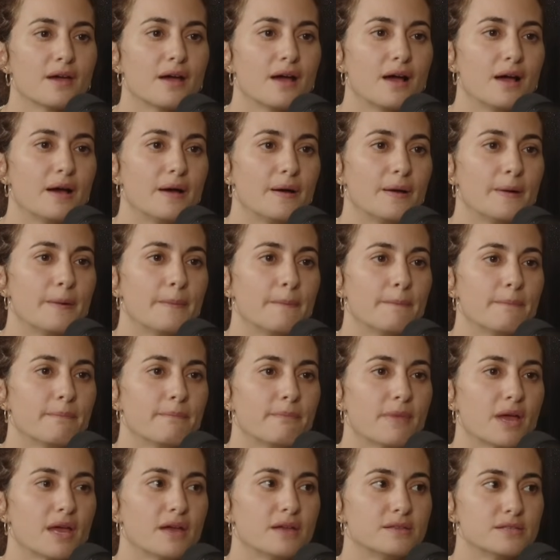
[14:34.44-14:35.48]

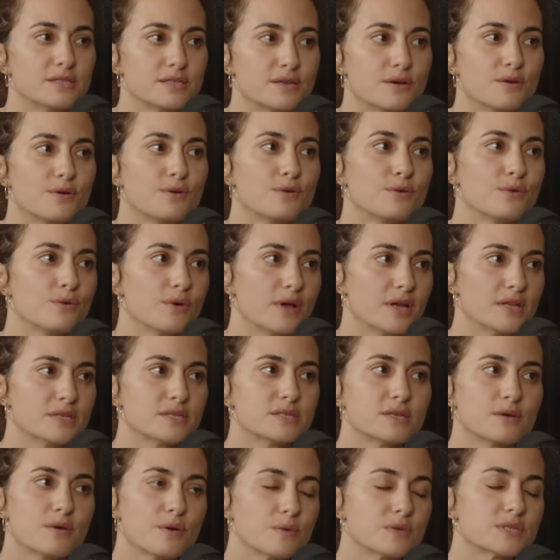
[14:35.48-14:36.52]
And so
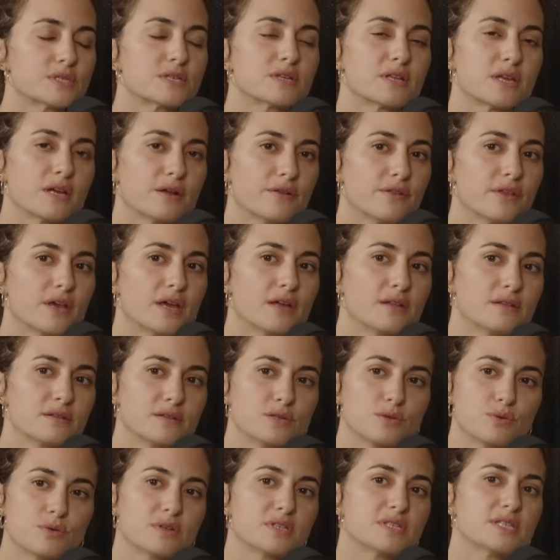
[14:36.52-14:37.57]
it was clear that
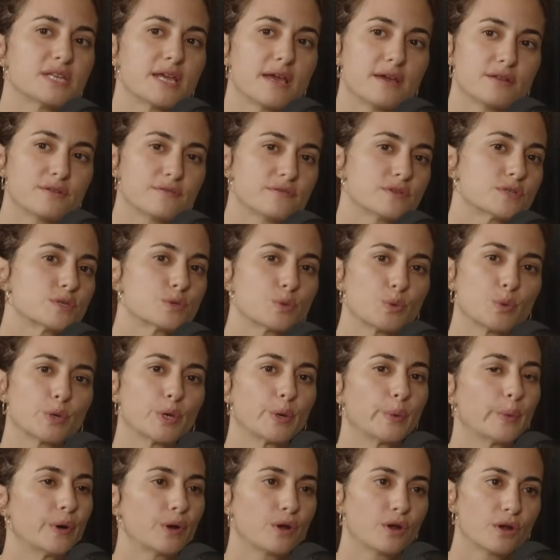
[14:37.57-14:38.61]
towards the end of the school year,
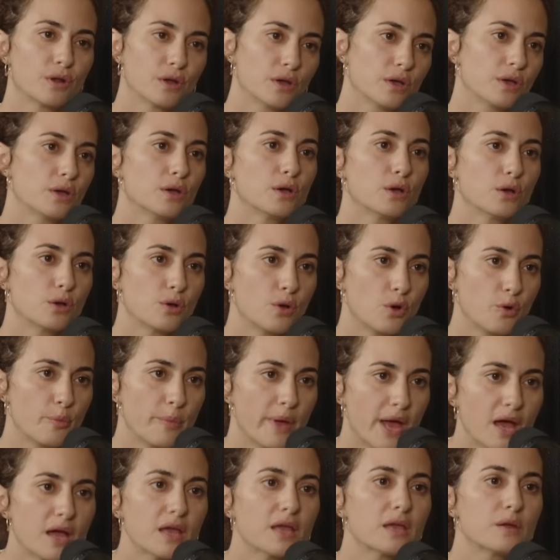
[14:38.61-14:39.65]
we were going to go
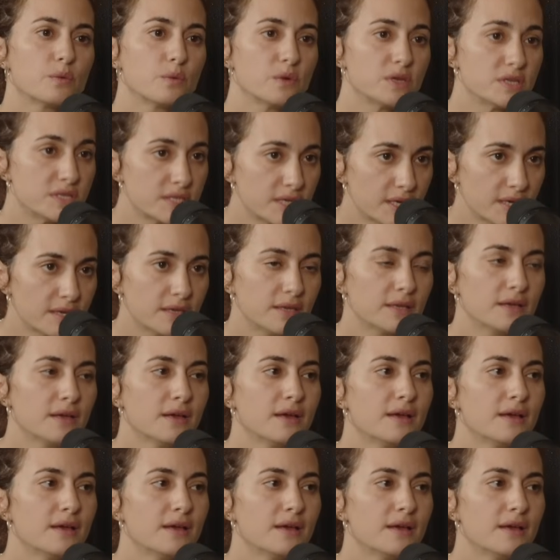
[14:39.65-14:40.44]
back, and we did.